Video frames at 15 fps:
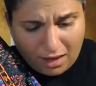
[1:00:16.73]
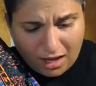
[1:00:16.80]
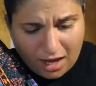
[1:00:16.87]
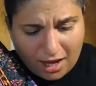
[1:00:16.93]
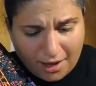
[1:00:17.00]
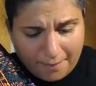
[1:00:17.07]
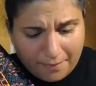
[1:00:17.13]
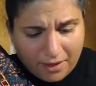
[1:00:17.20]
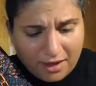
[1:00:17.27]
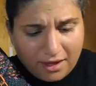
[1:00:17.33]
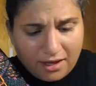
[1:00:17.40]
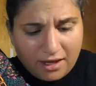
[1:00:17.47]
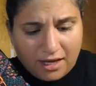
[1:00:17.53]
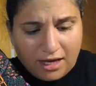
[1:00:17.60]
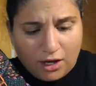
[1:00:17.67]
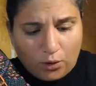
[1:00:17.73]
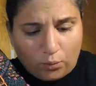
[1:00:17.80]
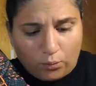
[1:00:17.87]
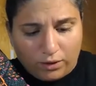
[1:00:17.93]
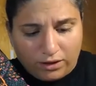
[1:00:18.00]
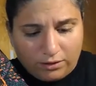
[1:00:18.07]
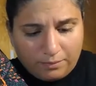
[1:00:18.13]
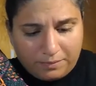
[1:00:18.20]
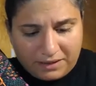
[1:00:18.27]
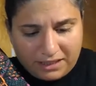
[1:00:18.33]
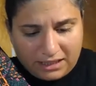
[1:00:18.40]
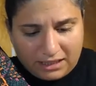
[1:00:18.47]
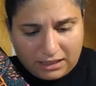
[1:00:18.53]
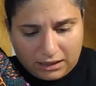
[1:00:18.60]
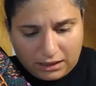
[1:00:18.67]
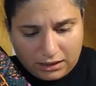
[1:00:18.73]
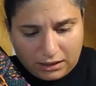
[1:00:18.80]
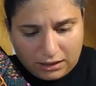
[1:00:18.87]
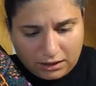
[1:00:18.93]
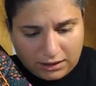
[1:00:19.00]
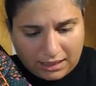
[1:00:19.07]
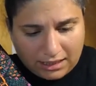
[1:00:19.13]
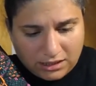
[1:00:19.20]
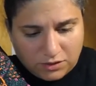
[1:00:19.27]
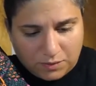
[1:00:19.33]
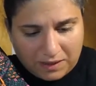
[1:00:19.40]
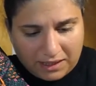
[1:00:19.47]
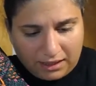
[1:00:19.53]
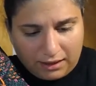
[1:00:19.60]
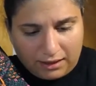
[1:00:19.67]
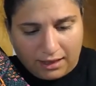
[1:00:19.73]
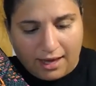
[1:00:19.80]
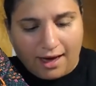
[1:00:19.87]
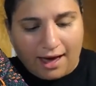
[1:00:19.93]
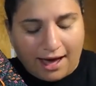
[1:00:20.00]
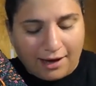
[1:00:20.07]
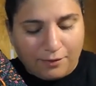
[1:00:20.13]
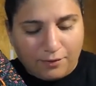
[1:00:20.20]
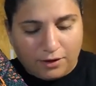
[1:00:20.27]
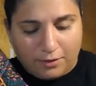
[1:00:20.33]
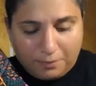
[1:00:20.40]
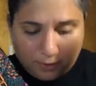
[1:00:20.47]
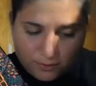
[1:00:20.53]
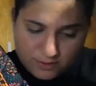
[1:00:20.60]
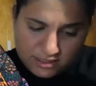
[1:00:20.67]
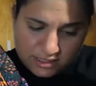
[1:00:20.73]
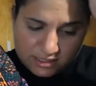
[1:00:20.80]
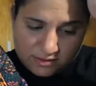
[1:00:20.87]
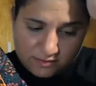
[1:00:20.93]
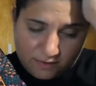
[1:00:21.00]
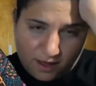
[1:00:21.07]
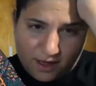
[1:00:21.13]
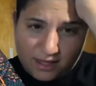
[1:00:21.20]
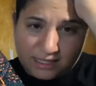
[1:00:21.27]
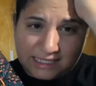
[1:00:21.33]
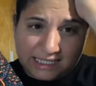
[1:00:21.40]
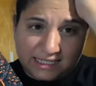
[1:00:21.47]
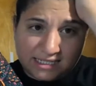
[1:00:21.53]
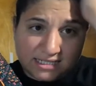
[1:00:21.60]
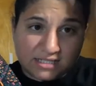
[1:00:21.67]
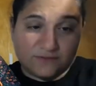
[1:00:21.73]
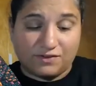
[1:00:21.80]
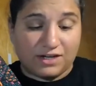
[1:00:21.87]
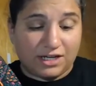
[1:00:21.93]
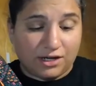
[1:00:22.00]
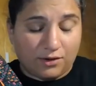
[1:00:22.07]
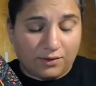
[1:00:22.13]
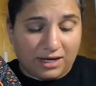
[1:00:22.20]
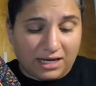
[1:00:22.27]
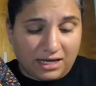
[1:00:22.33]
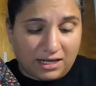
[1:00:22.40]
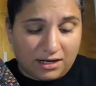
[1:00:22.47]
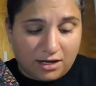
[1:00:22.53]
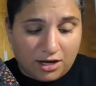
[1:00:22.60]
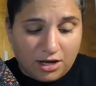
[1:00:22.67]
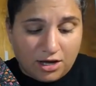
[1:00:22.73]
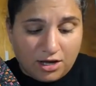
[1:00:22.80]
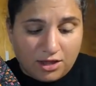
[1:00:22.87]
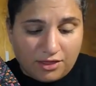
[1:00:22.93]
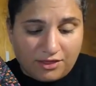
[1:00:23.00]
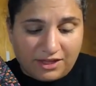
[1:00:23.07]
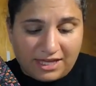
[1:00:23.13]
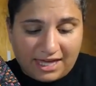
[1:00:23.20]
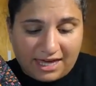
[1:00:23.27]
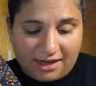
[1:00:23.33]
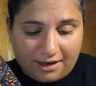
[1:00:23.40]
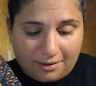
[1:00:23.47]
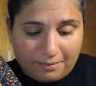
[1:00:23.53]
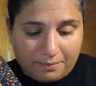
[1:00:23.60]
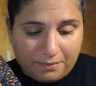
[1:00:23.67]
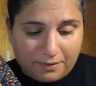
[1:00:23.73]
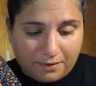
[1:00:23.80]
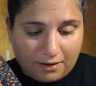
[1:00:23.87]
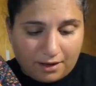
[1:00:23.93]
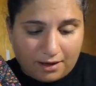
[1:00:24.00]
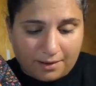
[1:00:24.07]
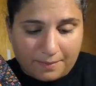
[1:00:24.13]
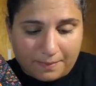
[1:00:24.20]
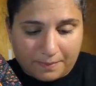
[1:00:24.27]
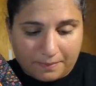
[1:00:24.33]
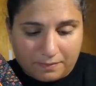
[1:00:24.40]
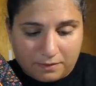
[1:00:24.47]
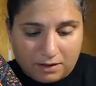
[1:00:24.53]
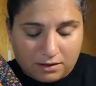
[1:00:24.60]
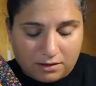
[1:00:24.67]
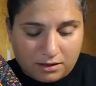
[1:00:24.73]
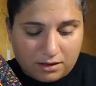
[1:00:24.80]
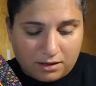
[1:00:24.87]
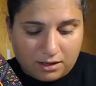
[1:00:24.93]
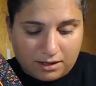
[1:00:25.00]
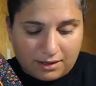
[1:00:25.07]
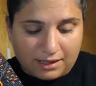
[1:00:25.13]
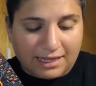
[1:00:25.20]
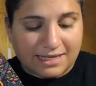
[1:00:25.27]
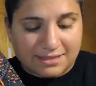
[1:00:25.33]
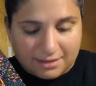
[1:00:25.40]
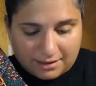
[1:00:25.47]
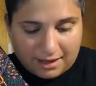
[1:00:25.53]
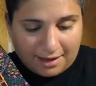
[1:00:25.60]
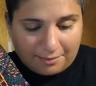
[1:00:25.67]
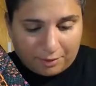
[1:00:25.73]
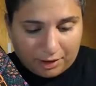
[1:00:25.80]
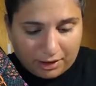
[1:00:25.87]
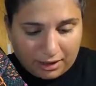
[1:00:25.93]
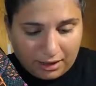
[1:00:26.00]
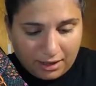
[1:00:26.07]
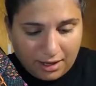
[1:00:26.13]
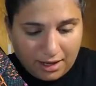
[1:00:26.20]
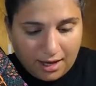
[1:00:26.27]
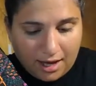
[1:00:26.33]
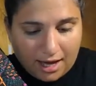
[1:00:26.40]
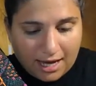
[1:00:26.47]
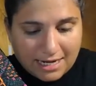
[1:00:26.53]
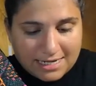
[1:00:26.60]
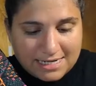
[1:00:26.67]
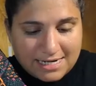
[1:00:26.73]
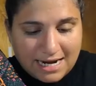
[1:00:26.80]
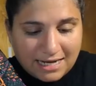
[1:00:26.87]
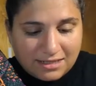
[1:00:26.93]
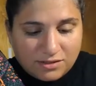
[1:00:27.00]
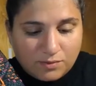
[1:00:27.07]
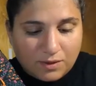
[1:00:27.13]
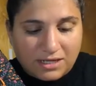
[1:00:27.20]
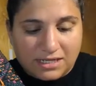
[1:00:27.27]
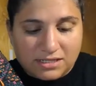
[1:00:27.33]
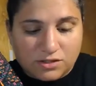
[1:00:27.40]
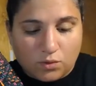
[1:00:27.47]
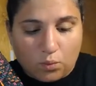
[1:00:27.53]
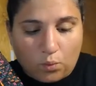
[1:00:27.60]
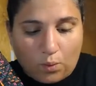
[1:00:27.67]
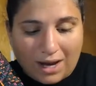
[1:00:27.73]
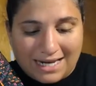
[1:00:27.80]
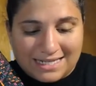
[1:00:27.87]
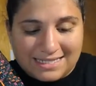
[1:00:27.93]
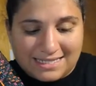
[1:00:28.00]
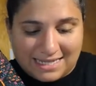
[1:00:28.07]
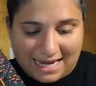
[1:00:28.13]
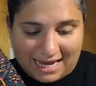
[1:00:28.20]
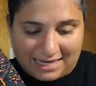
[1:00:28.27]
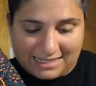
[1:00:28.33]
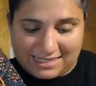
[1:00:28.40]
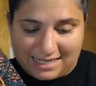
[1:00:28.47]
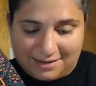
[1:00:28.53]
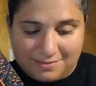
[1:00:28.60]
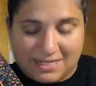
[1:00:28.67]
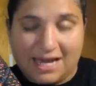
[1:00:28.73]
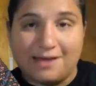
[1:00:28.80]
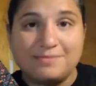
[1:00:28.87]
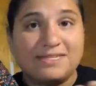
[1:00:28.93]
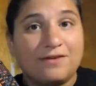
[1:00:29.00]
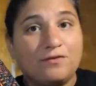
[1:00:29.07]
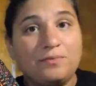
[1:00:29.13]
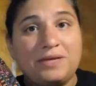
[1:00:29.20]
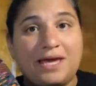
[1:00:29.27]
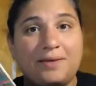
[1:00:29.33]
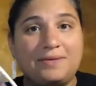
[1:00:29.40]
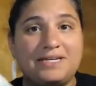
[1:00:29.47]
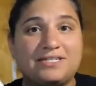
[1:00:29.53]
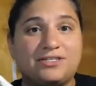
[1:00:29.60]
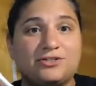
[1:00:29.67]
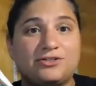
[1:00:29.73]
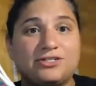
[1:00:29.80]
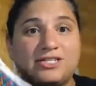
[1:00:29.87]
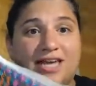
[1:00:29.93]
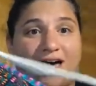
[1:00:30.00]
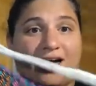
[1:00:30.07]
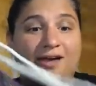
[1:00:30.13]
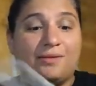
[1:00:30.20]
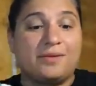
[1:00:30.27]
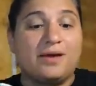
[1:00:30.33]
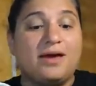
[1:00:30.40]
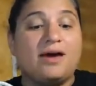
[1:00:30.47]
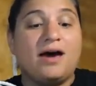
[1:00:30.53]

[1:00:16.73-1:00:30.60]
um, will be next week. I will post this uh, link to this video in the camp um, in the lesson library. Uh, next one is Wednesday, same time, 7 p.m. Eastern time,